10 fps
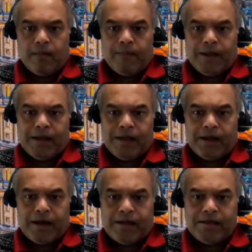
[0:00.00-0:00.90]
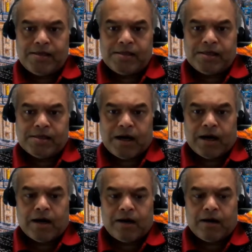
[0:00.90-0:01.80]
meaning that these things
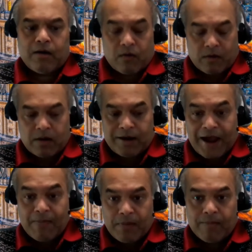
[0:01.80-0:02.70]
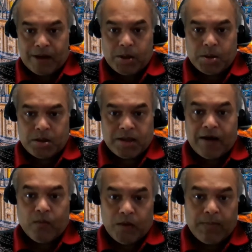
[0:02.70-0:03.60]
can be malicious
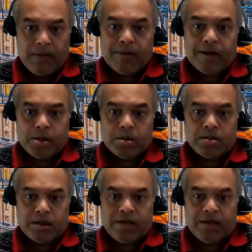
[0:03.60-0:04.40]
and will be malicious,